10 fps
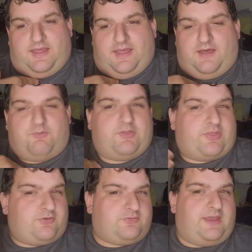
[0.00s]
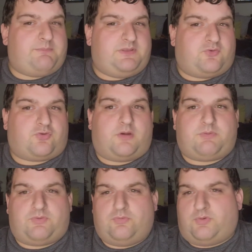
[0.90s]
Uh, will the third time be the charm
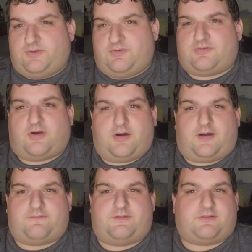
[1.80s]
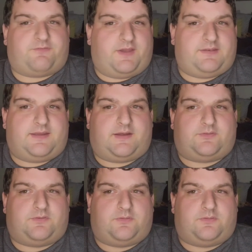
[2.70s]
with noises off? Let's find out.